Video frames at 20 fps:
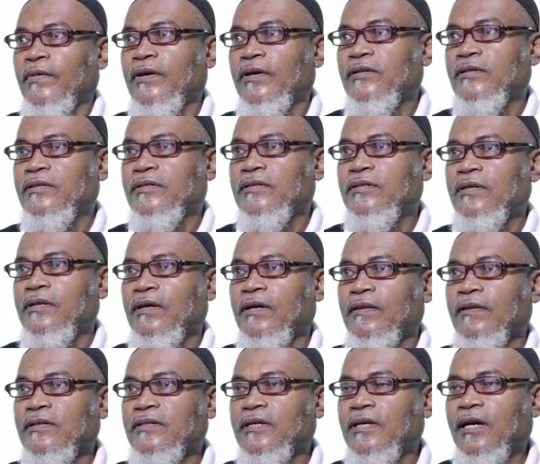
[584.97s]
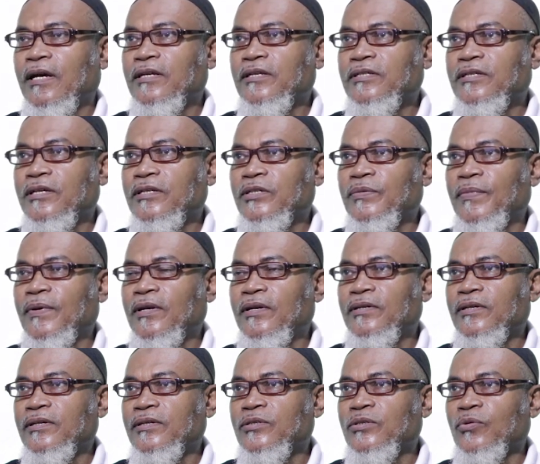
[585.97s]
it the second
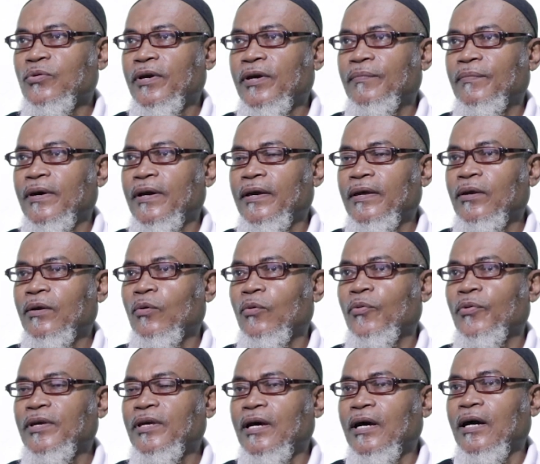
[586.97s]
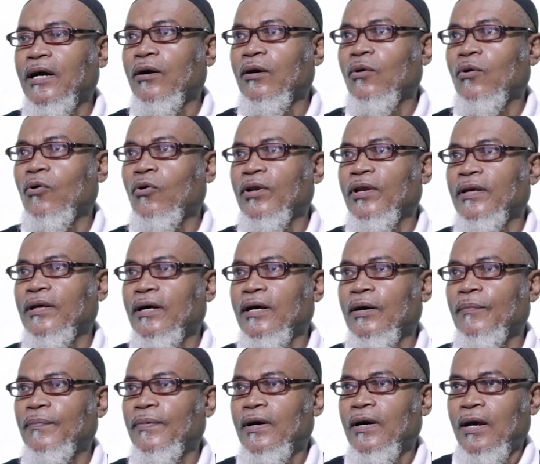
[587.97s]
statement is whereby we are calling
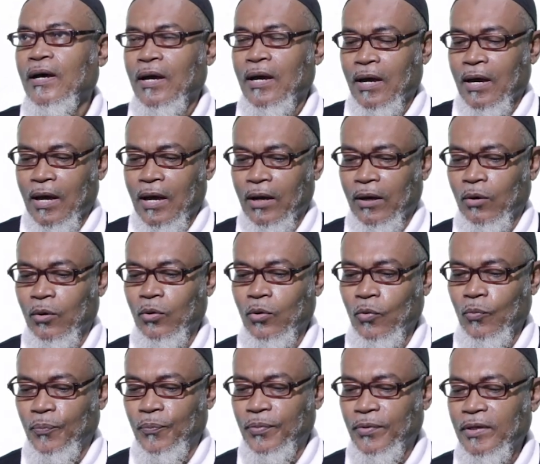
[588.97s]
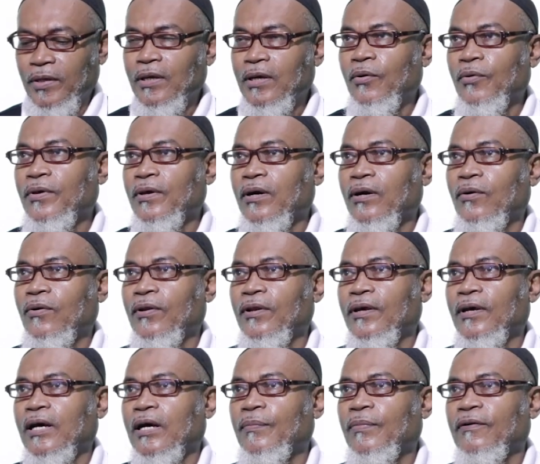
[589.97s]
up a group. Here we are
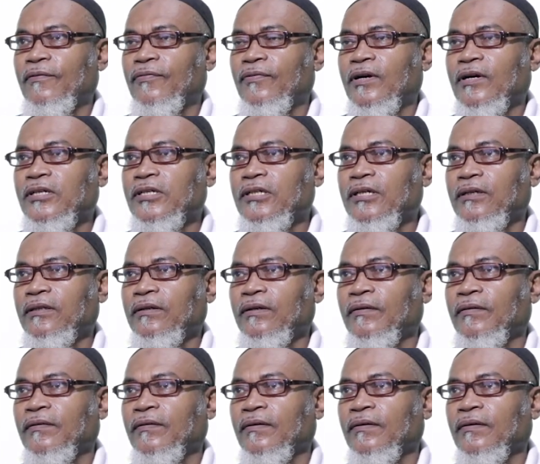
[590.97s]
calling up a function,